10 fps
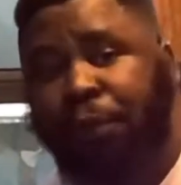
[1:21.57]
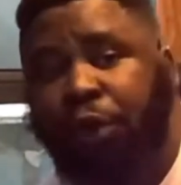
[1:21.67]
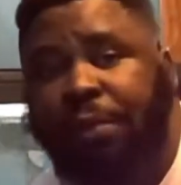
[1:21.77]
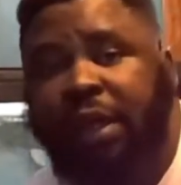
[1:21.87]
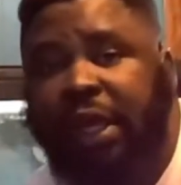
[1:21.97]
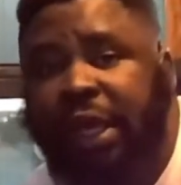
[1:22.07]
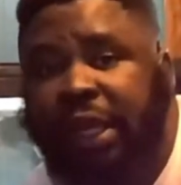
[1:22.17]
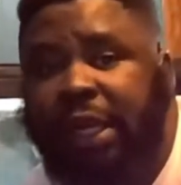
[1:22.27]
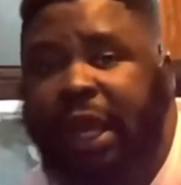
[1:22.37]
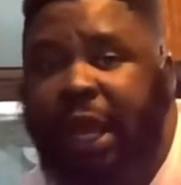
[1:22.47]
put him
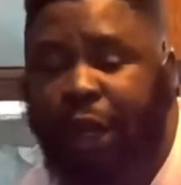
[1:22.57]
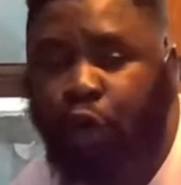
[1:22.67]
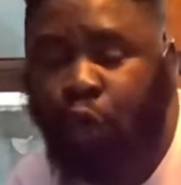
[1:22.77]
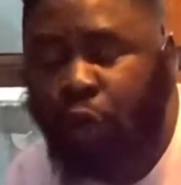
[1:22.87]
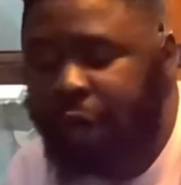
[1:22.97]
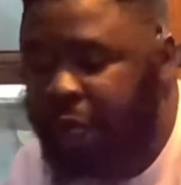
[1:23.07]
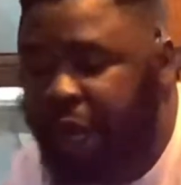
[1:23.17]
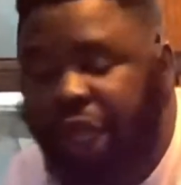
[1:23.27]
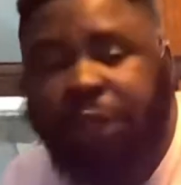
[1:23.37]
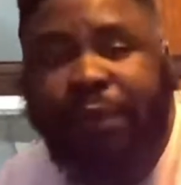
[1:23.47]
in a
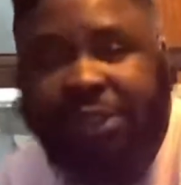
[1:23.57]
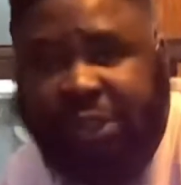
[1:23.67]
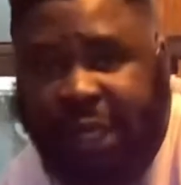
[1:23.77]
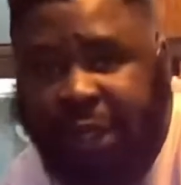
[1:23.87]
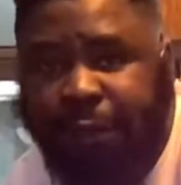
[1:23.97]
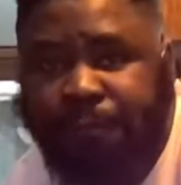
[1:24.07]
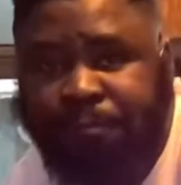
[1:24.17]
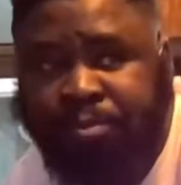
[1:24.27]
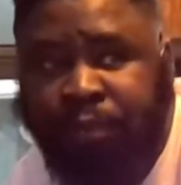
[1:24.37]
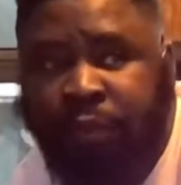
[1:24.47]
hospital tank,
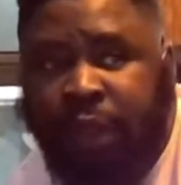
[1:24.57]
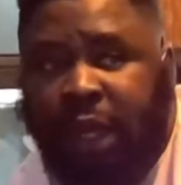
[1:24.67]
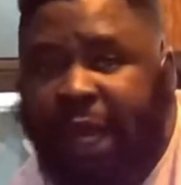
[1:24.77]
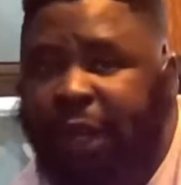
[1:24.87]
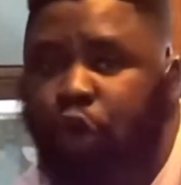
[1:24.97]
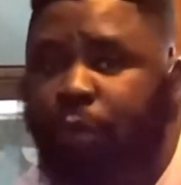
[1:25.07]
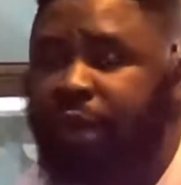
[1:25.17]
and I normally